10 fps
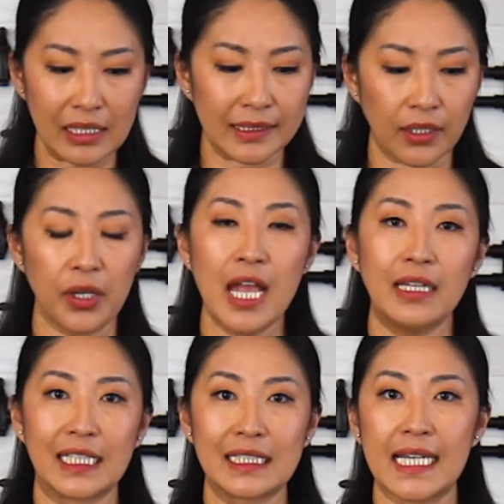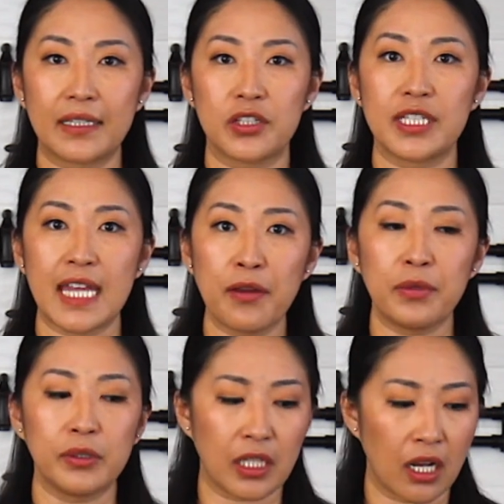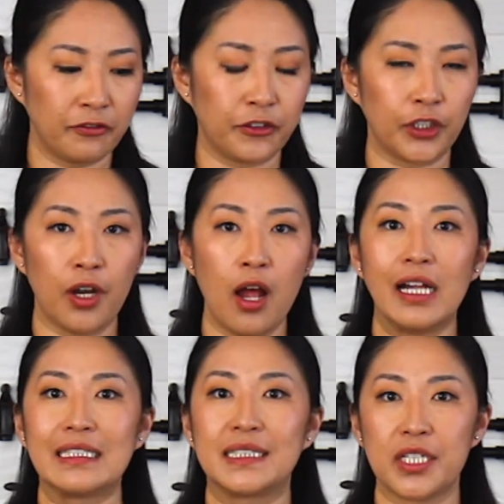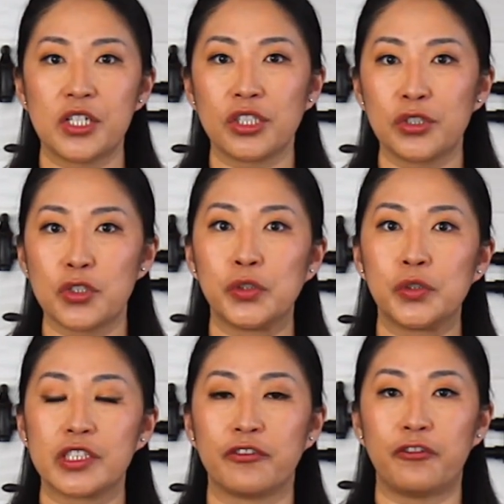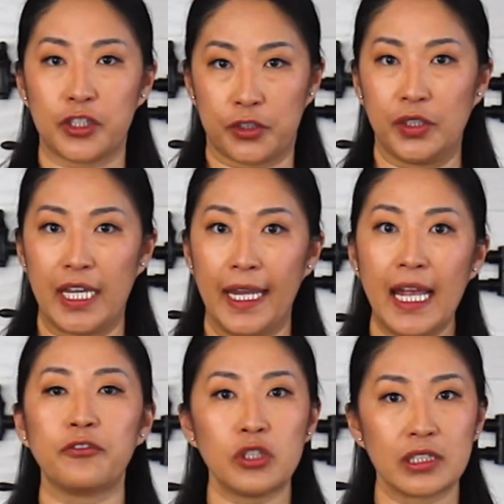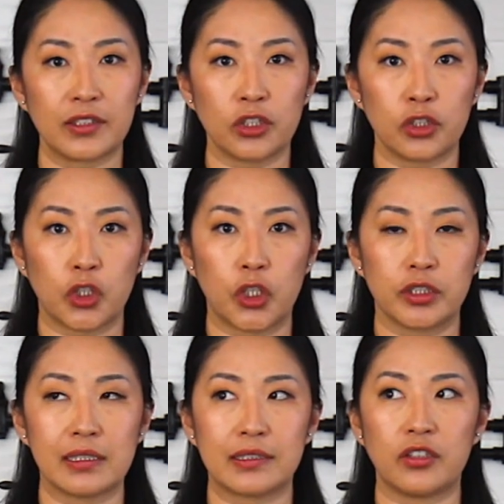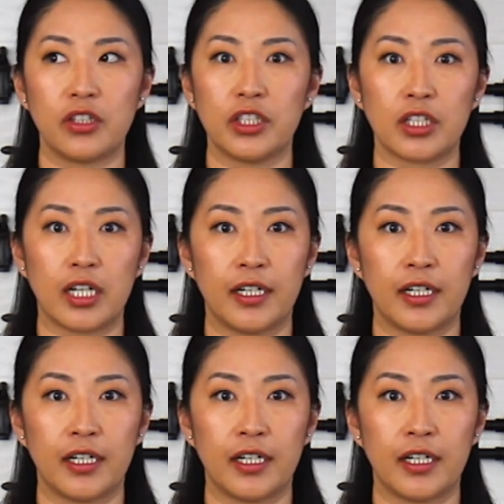So like I said, today we'll cover essential tools for cooking. If you're starting